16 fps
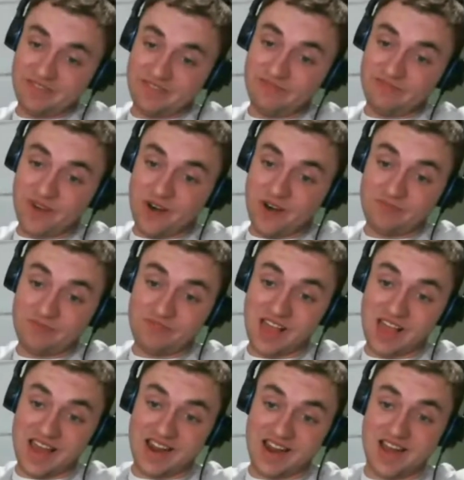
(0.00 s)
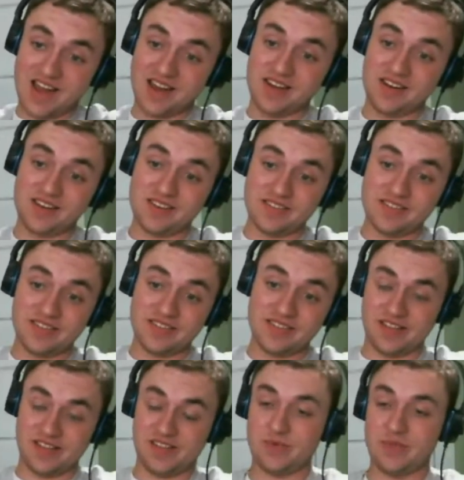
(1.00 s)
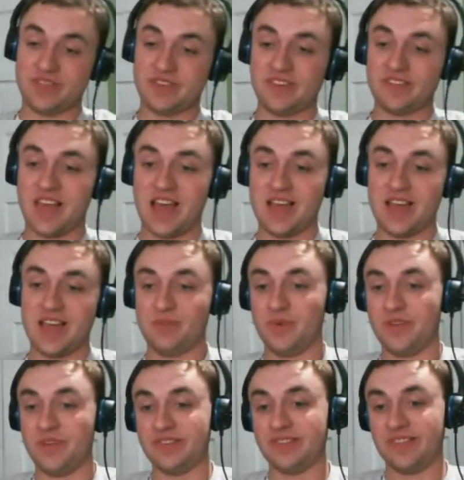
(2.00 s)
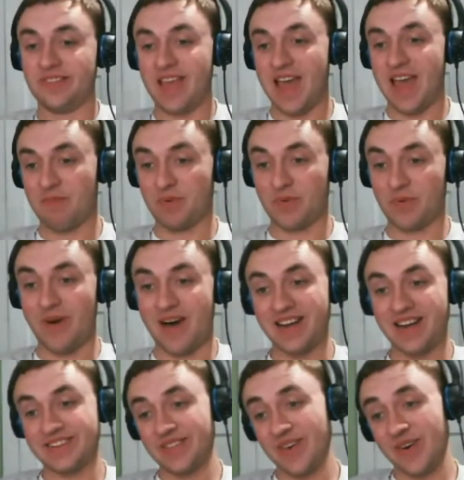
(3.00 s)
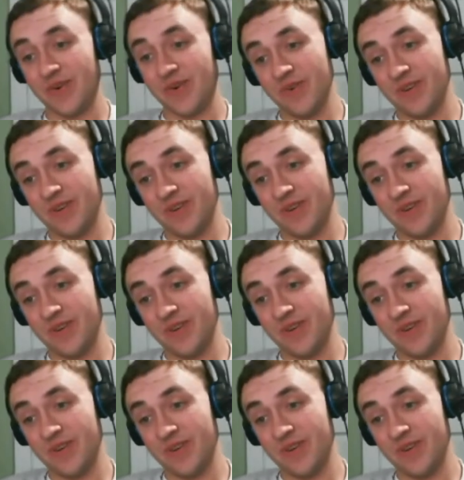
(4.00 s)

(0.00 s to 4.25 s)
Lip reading: fall flat on lately with design was the Apple Watch, though.